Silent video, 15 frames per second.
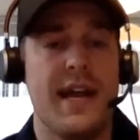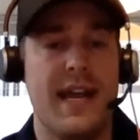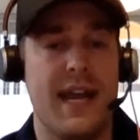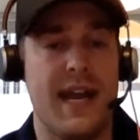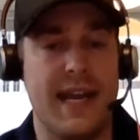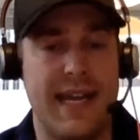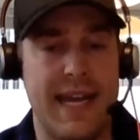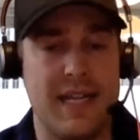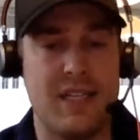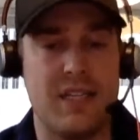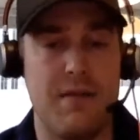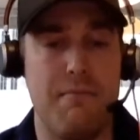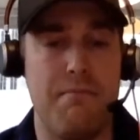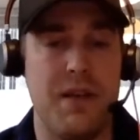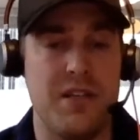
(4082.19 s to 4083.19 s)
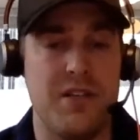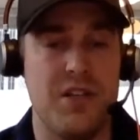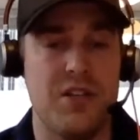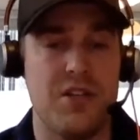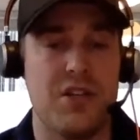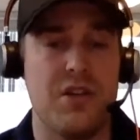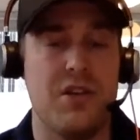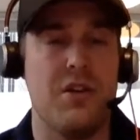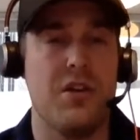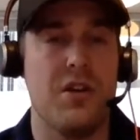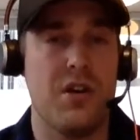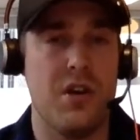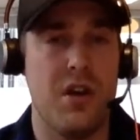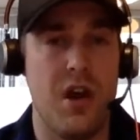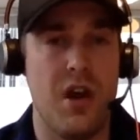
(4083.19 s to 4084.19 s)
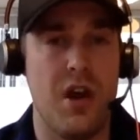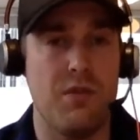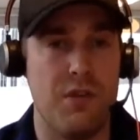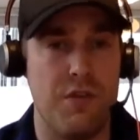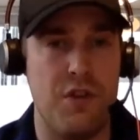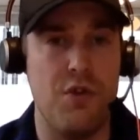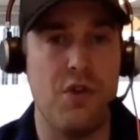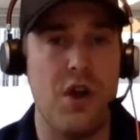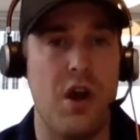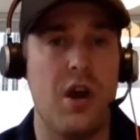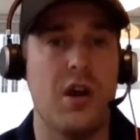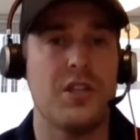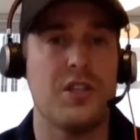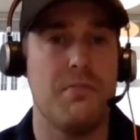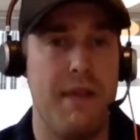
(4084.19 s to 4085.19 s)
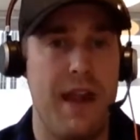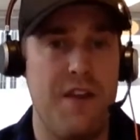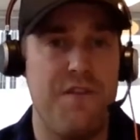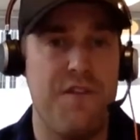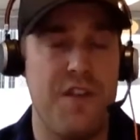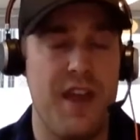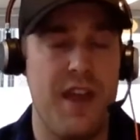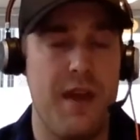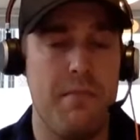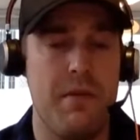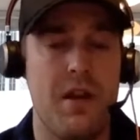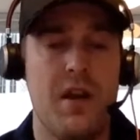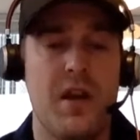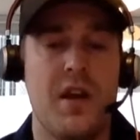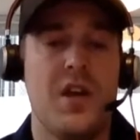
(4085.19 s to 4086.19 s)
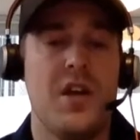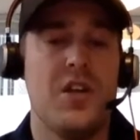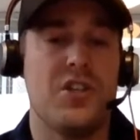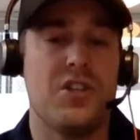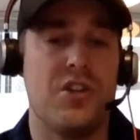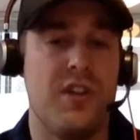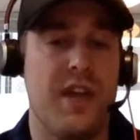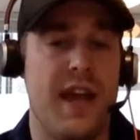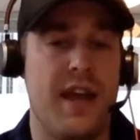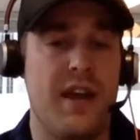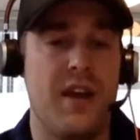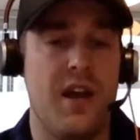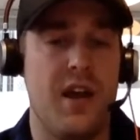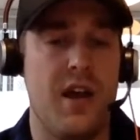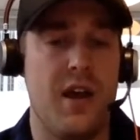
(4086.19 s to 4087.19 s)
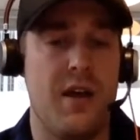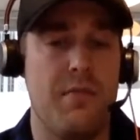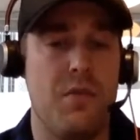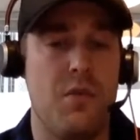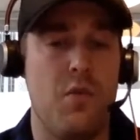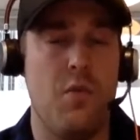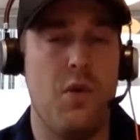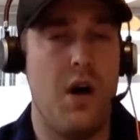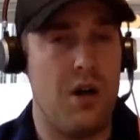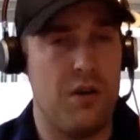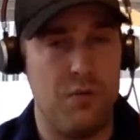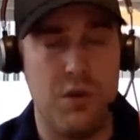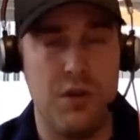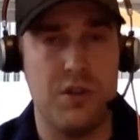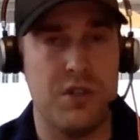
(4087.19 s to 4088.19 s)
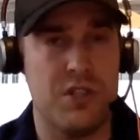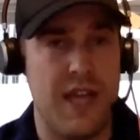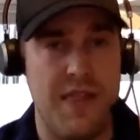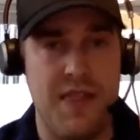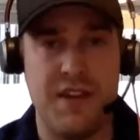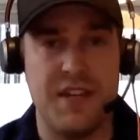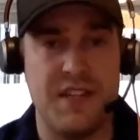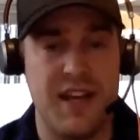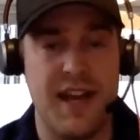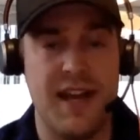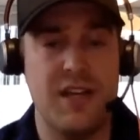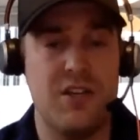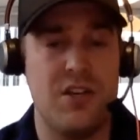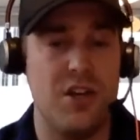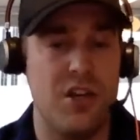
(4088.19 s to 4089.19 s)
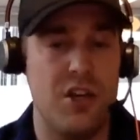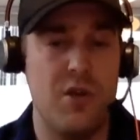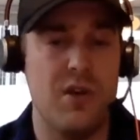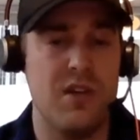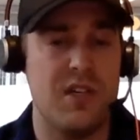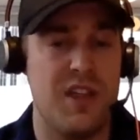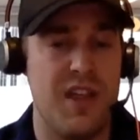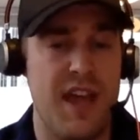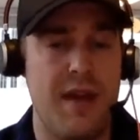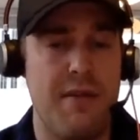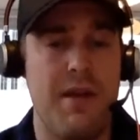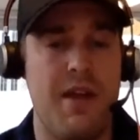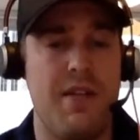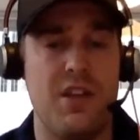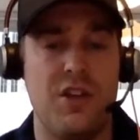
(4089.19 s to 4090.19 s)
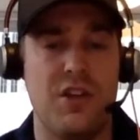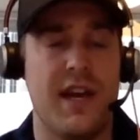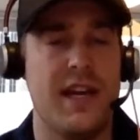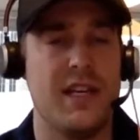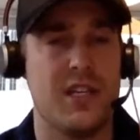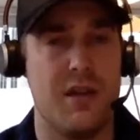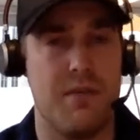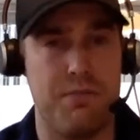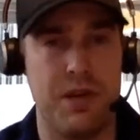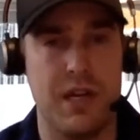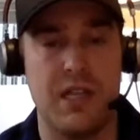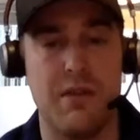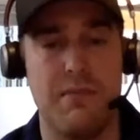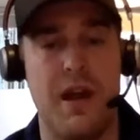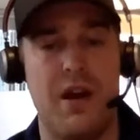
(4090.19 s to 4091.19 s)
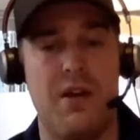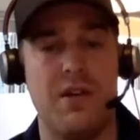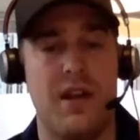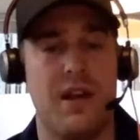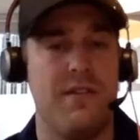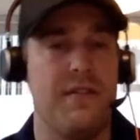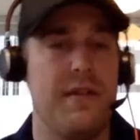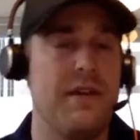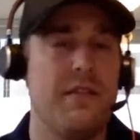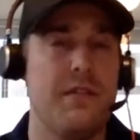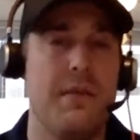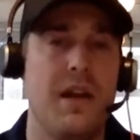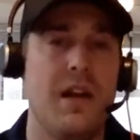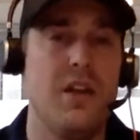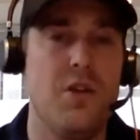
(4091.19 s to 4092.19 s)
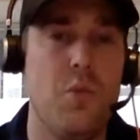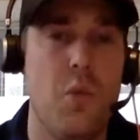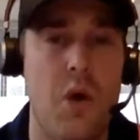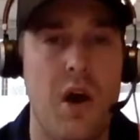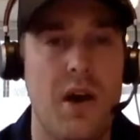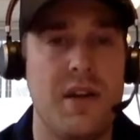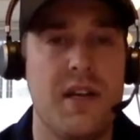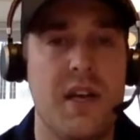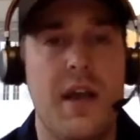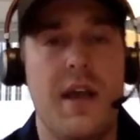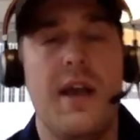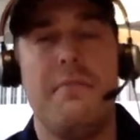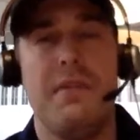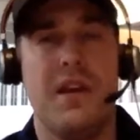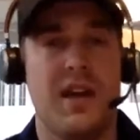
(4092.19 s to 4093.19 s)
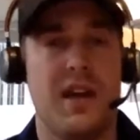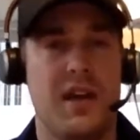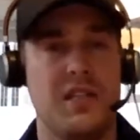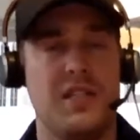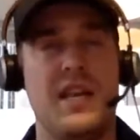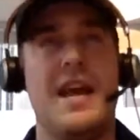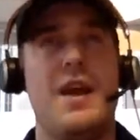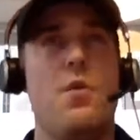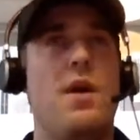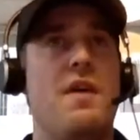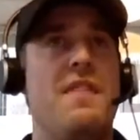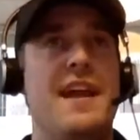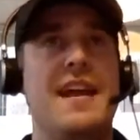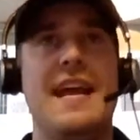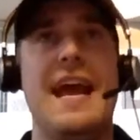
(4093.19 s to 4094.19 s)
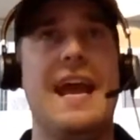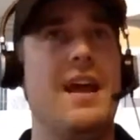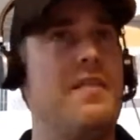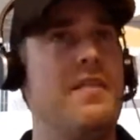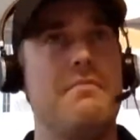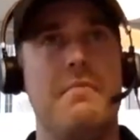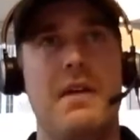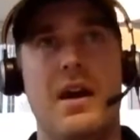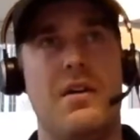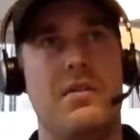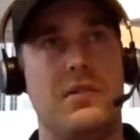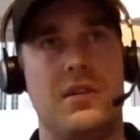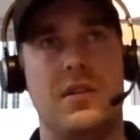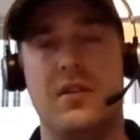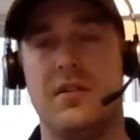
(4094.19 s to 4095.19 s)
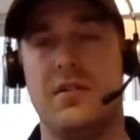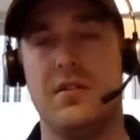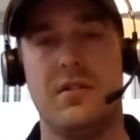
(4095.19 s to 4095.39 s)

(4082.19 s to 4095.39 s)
Can I get some business uh, review cards made for them so that um, I'll, we'll send the design to you and to them, and then you guys can print them out however many you want because when they hand them out,